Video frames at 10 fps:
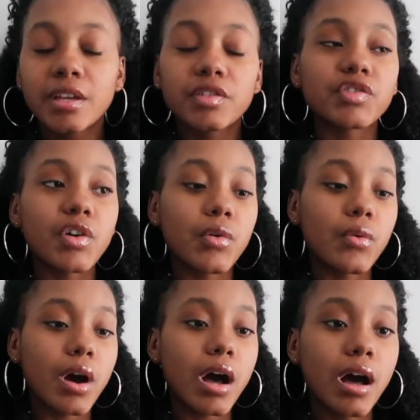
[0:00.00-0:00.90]

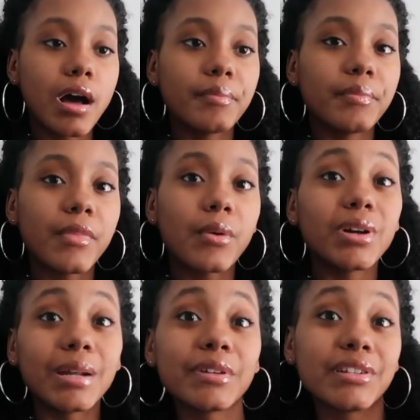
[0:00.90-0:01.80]
So
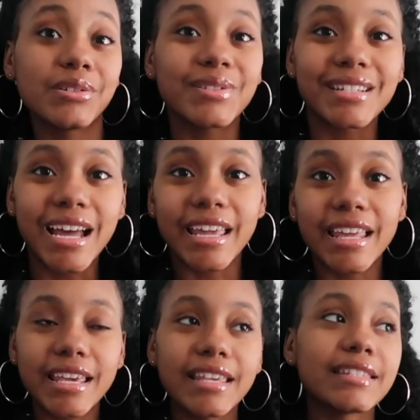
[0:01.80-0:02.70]
what I'm gonna do
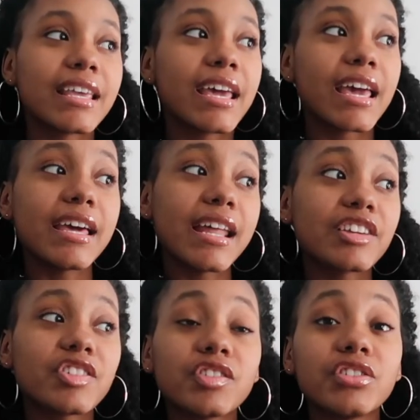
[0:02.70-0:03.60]
tonight is, it
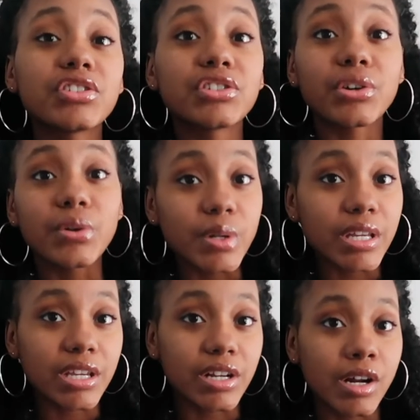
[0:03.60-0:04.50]
actually snowed
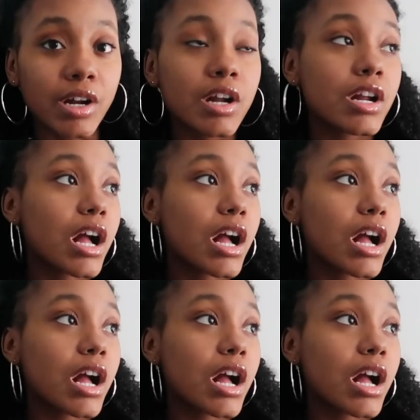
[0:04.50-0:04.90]
here